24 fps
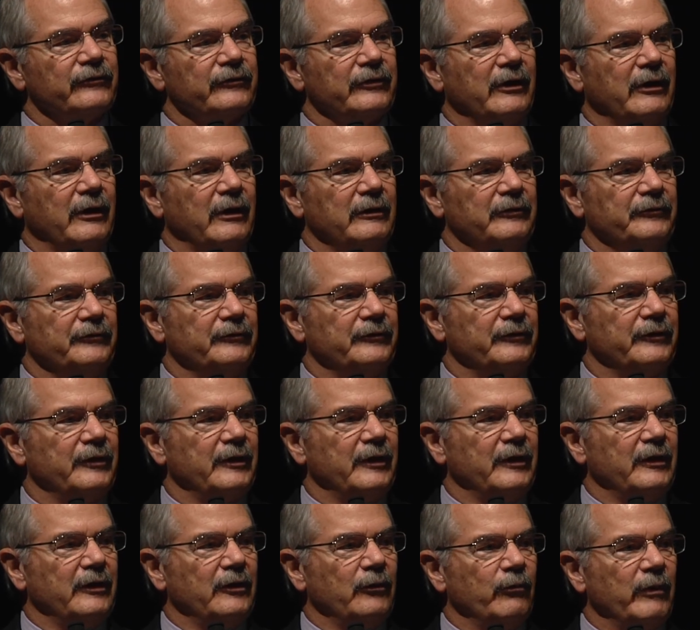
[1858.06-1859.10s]
halls
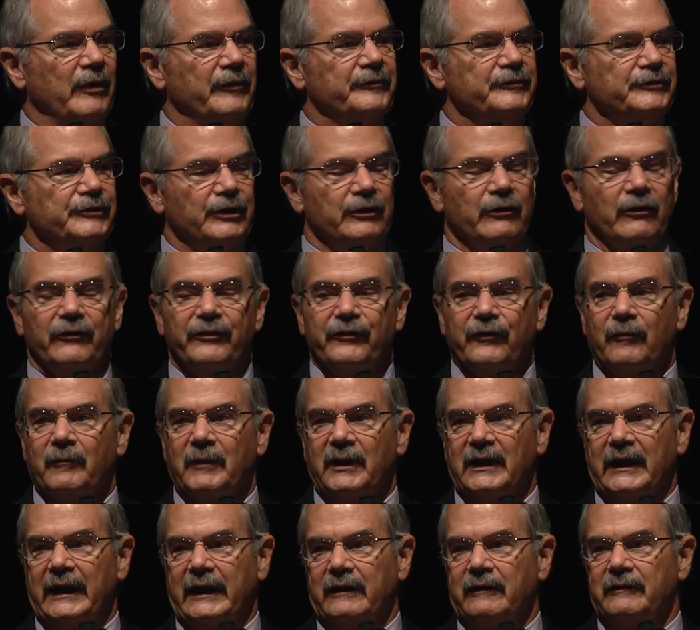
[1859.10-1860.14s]
with
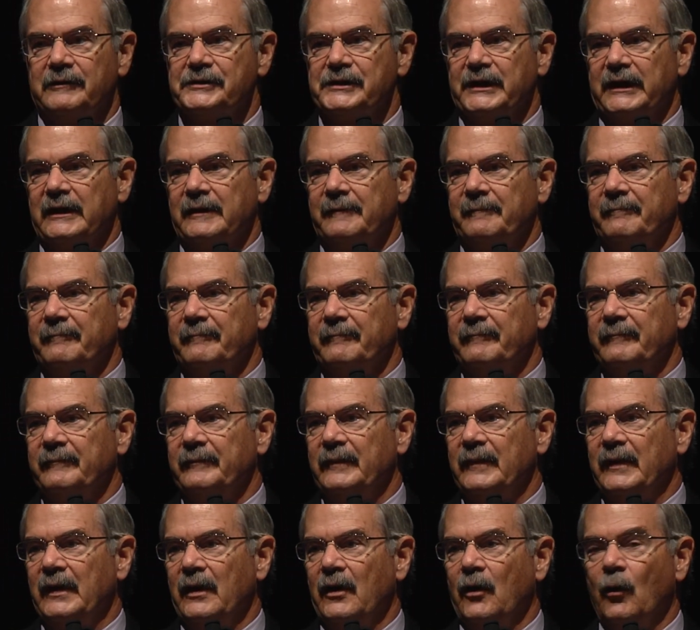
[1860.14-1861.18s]
geothermal energy,
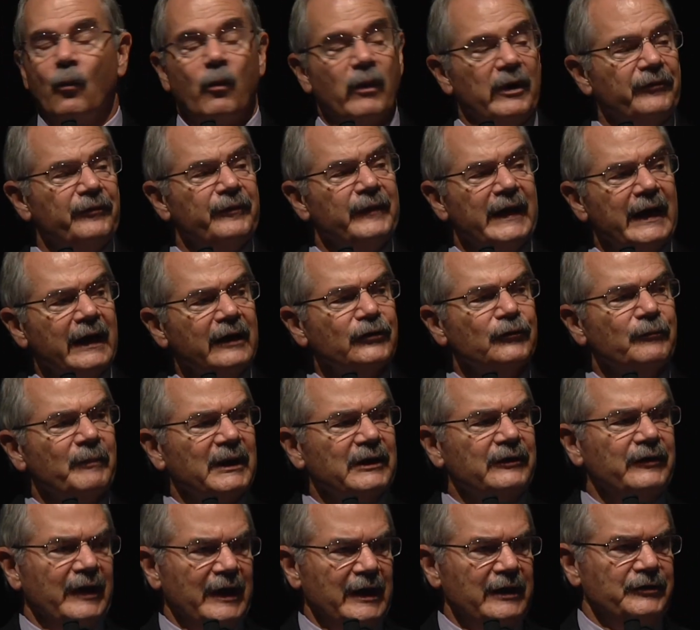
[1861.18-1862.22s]
with the
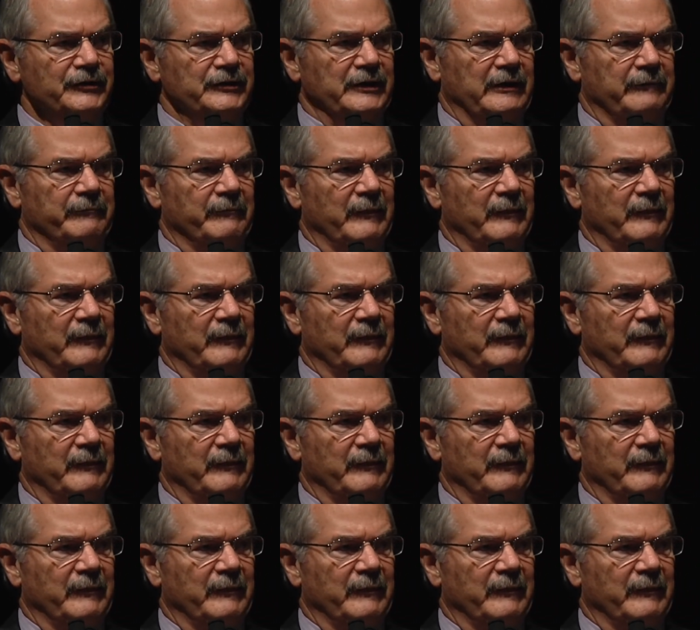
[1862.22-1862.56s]
expectation